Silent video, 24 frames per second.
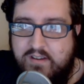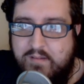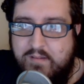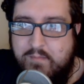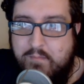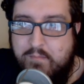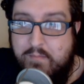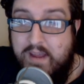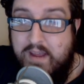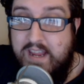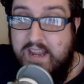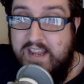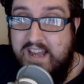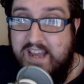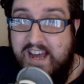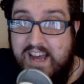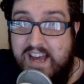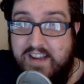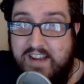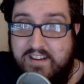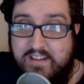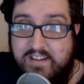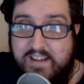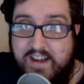make
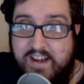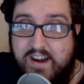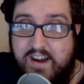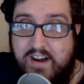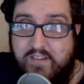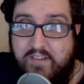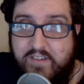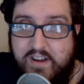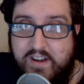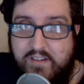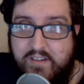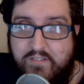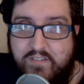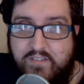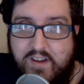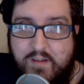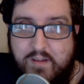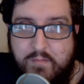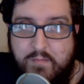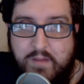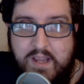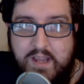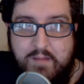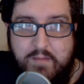Agandar if I
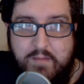can get my